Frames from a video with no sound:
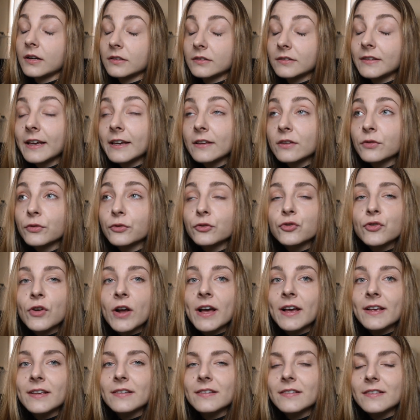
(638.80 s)
days of
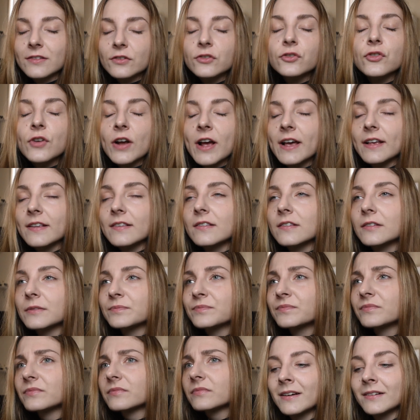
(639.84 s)
stress.
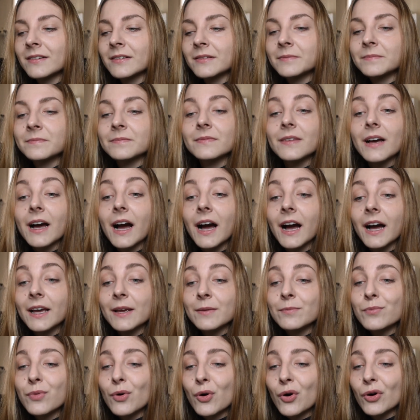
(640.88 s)
I
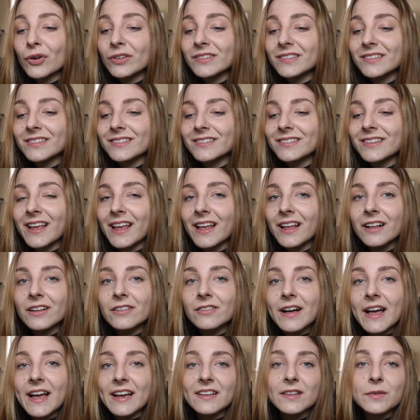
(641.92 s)
bought
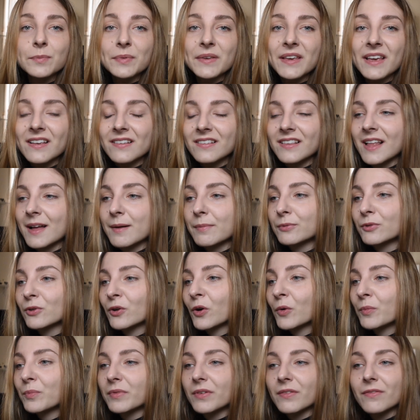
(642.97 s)
Dell XPS
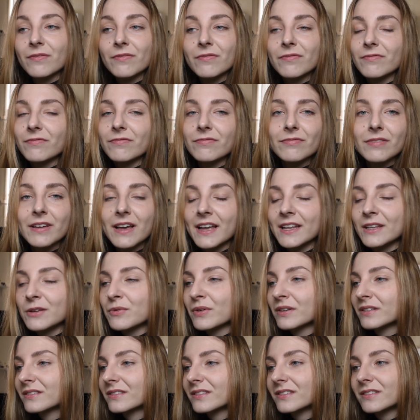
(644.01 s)
laptop, if
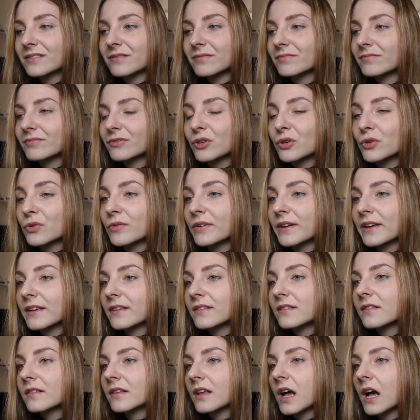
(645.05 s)
anyone's
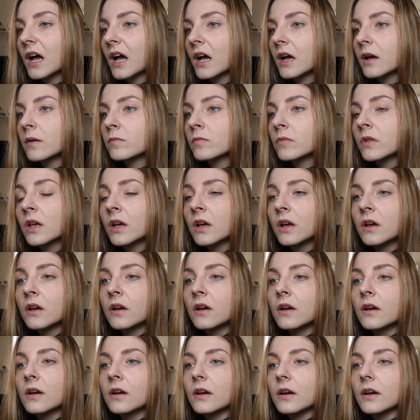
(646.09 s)
curious.
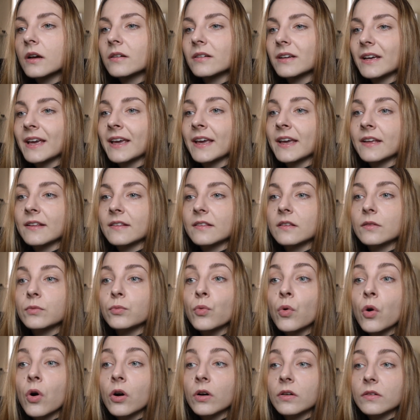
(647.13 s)
It
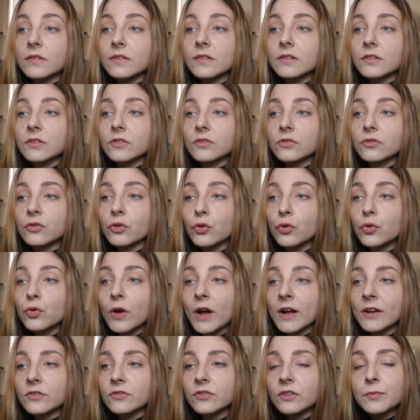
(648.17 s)
was
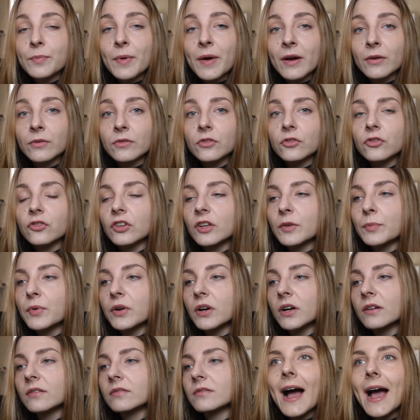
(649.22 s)
£200
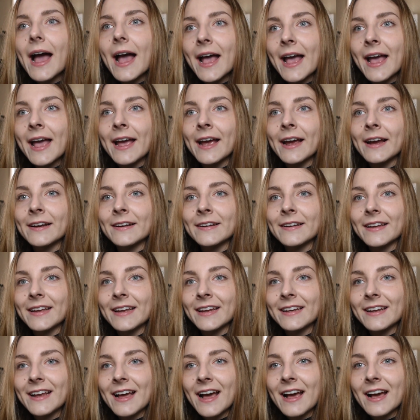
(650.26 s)
cheaper, and
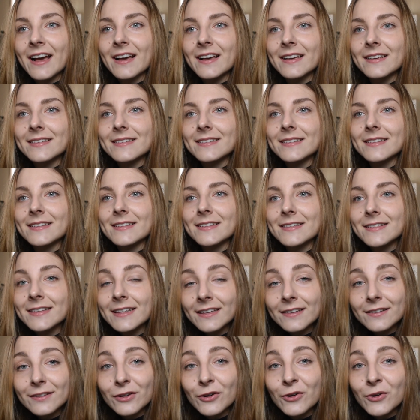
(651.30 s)
it has
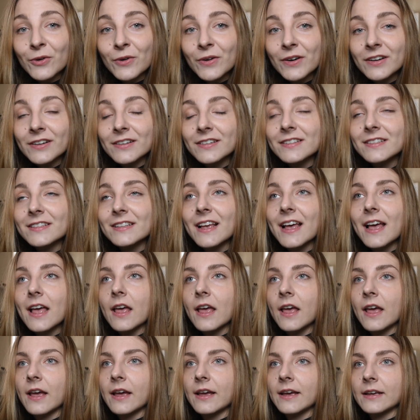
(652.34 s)
6 cores,
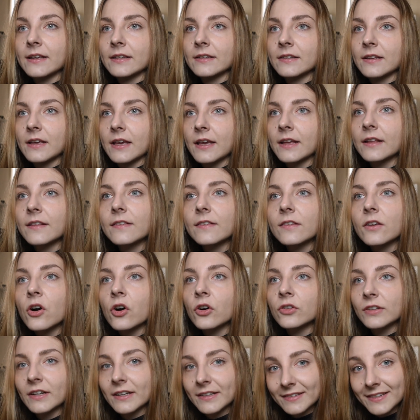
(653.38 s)
and it's
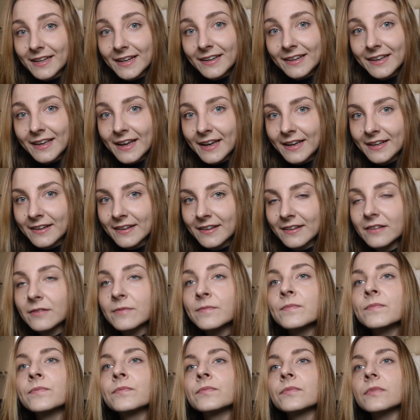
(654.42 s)
got a dedicated
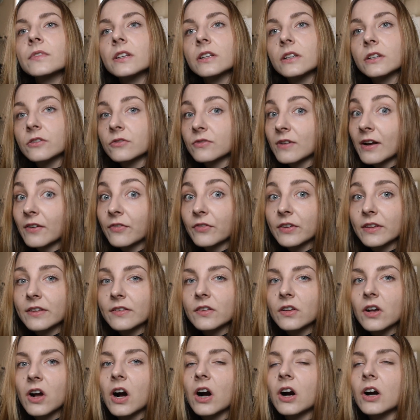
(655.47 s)

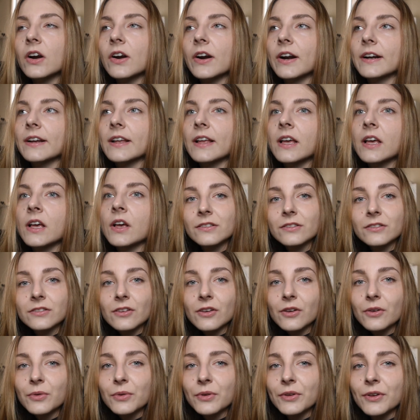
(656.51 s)
graphics card.
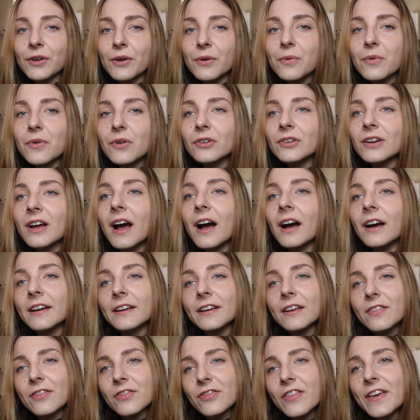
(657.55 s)
So you know what,
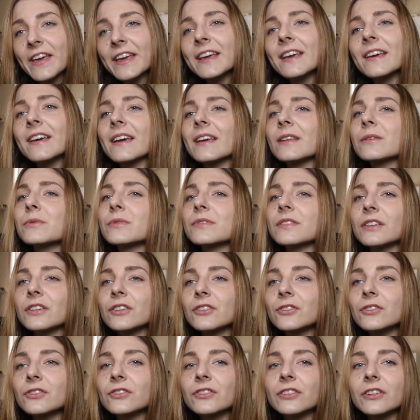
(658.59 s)
I think it was a
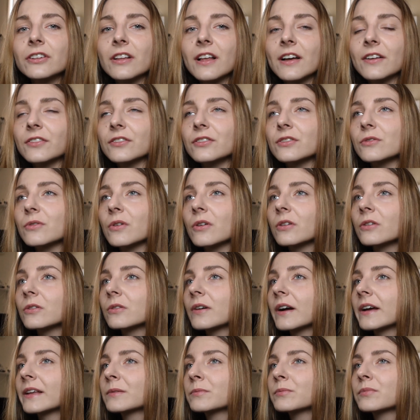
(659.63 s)
good deal after
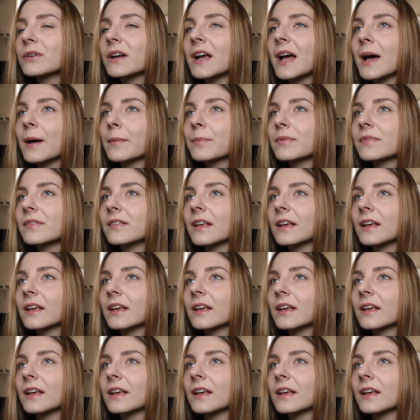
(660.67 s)
all, and perhaps